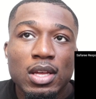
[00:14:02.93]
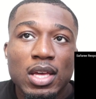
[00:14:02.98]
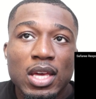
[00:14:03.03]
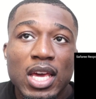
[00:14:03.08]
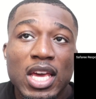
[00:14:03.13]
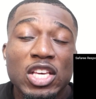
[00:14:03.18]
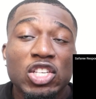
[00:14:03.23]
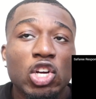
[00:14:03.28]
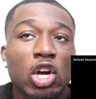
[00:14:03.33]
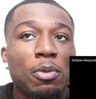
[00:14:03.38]

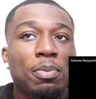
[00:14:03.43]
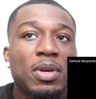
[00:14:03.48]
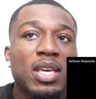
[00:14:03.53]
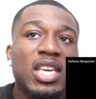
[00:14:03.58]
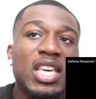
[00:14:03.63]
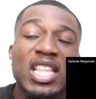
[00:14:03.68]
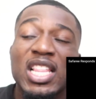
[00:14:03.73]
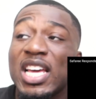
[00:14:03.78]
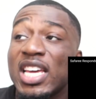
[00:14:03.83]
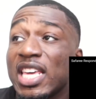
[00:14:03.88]
he's our
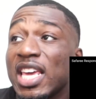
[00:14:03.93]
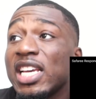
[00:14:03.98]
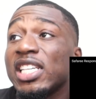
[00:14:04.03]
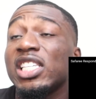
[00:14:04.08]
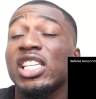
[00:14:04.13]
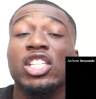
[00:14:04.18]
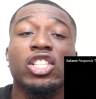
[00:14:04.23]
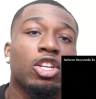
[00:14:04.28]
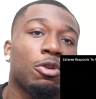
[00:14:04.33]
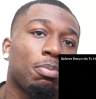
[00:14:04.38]
like yes
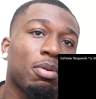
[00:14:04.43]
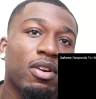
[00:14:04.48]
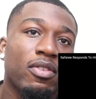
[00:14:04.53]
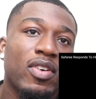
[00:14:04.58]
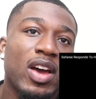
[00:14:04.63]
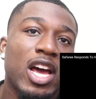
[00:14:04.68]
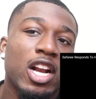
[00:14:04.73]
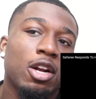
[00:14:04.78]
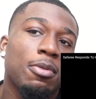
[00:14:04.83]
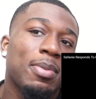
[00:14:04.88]
he's the
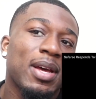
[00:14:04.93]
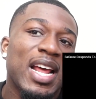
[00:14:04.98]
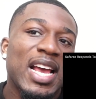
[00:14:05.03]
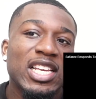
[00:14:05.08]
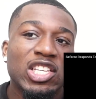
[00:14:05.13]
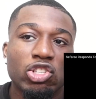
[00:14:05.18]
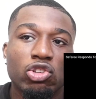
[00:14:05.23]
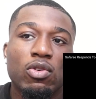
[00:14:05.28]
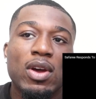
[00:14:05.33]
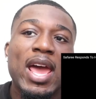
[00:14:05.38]
provider but i
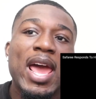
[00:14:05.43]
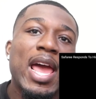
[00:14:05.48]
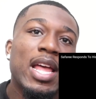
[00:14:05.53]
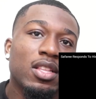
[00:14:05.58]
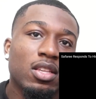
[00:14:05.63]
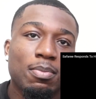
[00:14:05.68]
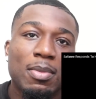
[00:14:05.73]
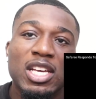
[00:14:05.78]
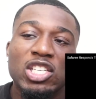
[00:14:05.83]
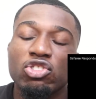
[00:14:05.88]
still add
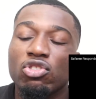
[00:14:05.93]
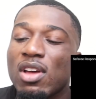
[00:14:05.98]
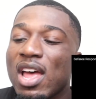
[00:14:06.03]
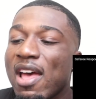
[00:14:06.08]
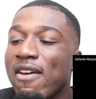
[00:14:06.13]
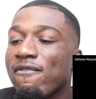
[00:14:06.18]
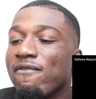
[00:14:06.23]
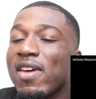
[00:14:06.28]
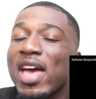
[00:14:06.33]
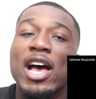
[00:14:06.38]
to him i still
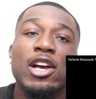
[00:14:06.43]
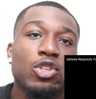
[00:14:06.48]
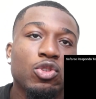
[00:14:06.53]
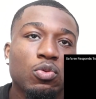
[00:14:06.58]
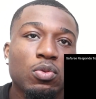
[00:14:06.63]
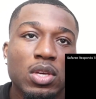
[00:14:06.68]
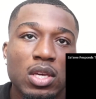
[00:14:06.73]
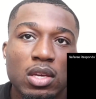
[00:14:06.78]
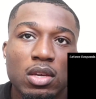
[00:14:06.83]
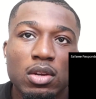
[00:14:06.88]
have
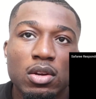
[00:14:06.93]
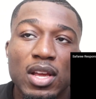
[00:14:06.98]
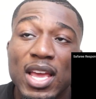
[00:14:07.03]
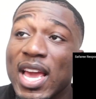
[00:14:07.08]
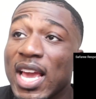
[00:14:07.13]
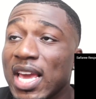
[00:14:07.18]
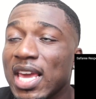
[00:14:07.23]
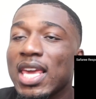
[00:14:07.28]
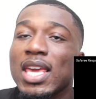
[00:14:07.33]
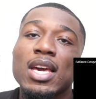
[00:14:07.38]
value here
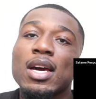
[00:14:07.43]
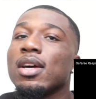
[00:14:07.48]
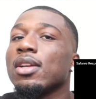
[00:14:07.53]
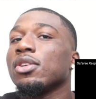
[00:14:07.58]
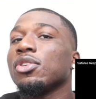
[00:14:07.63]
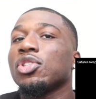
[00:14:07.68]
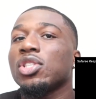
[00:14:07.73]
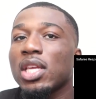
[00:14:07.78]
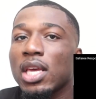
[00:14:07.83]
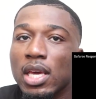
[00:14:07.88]
and he
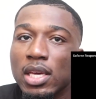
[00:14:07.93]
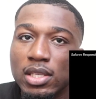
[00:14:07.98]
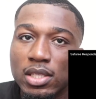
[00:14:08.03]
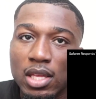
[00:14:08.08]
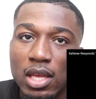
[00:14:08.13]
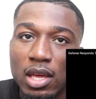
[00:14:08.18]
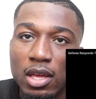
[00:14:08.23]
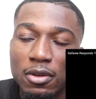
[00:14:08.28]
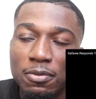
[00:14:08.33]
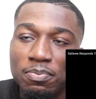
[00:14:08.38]
understands
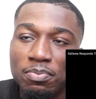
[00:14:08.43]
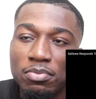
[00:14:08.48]
that